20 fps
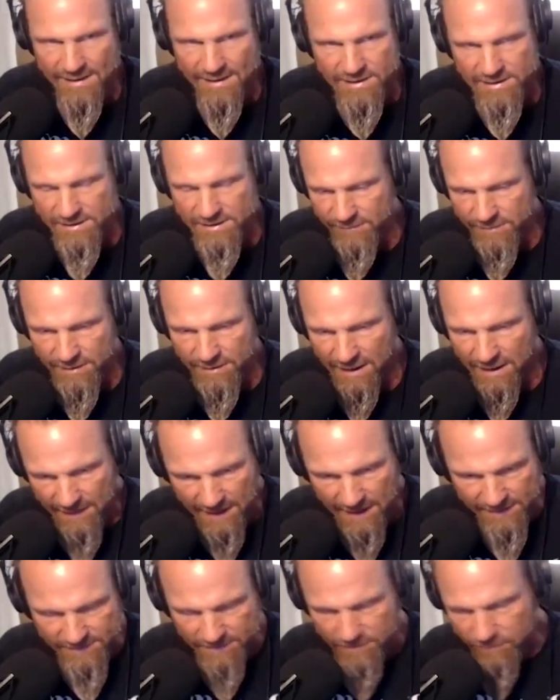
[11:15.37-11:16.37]
even. I
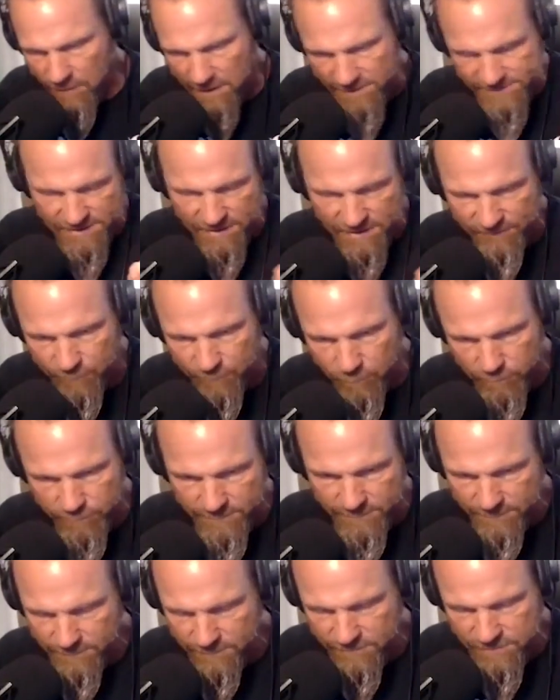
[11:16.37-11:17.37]
had to cross off
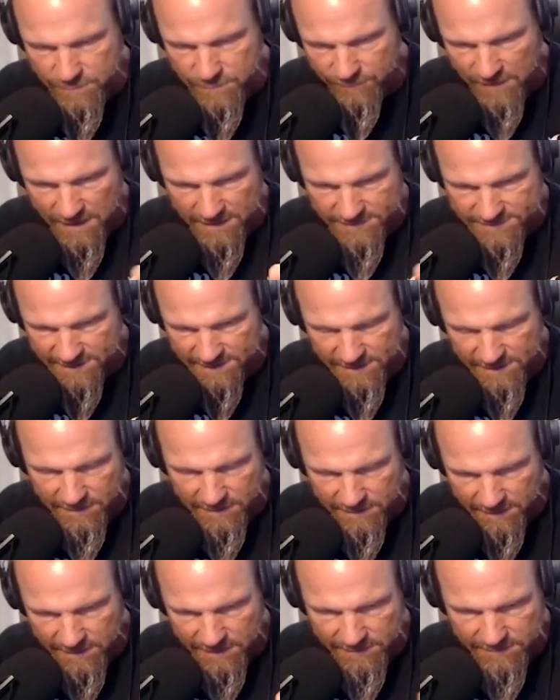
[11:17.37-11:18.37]
2 things I needed
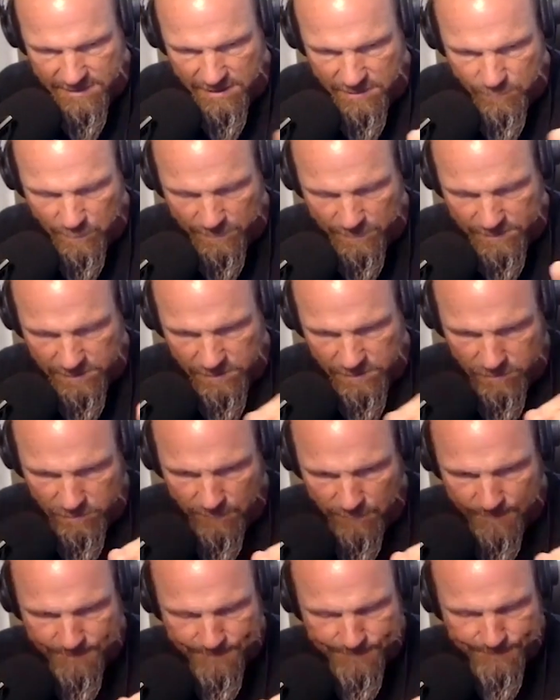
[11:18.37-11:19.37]
to get done with
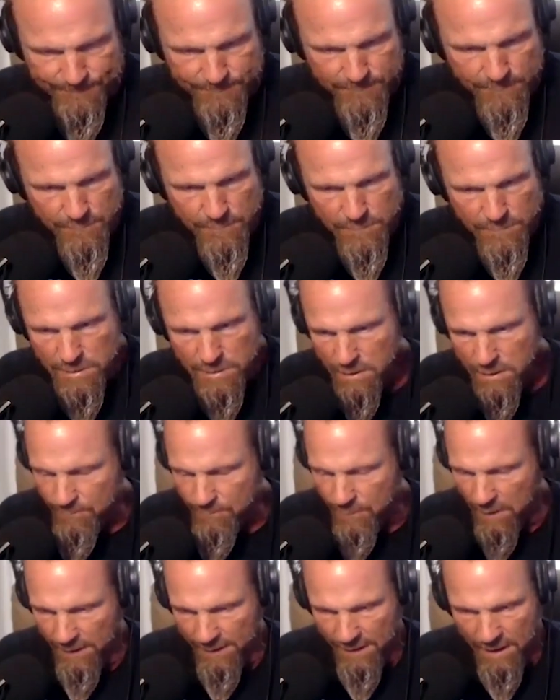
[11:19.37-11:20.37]
you.
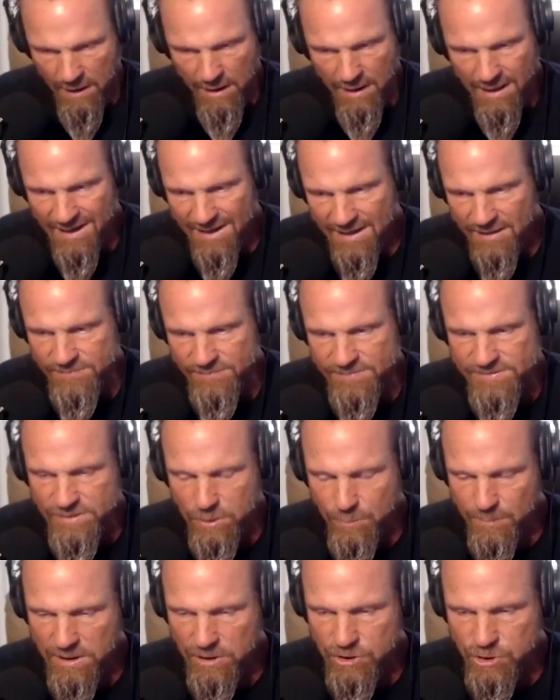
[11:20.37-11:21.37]
But I had so
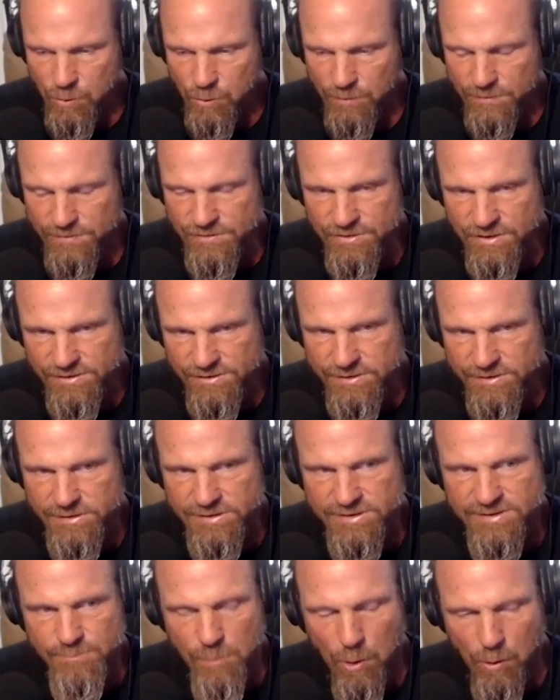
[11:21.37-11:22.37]
many chores just
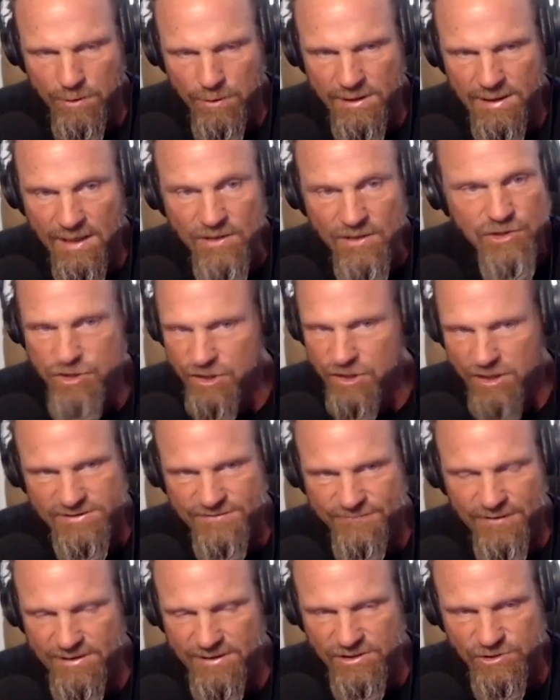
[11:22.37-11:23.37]
this morning. I
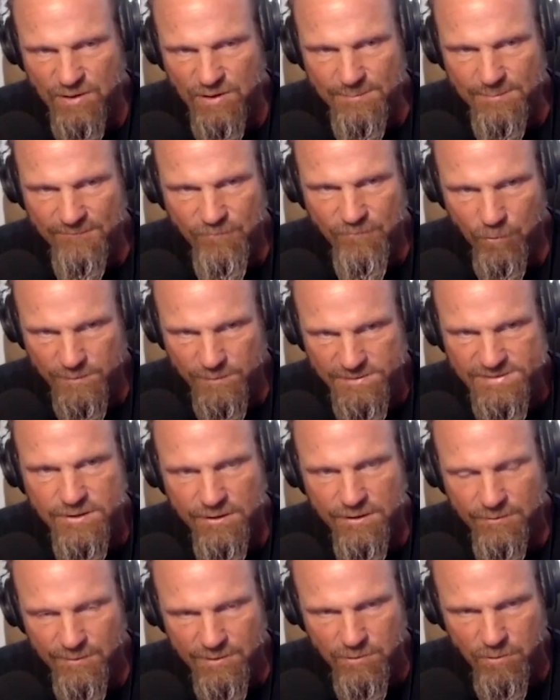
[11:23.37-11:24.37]
just finished right before we
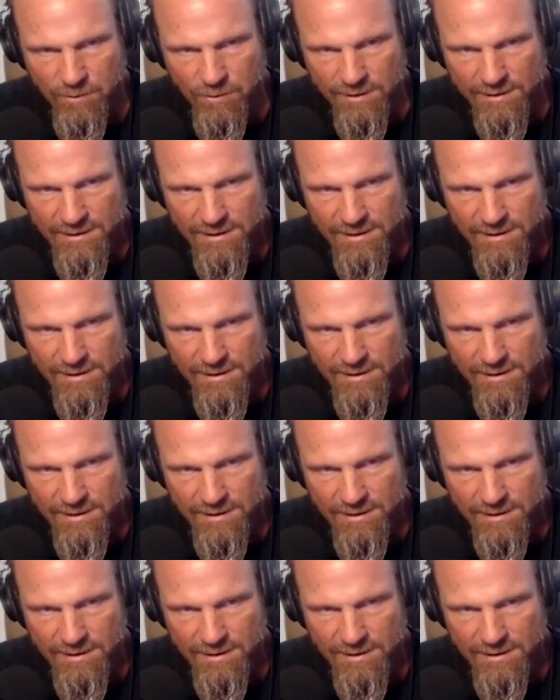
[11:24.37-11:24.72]
started recording.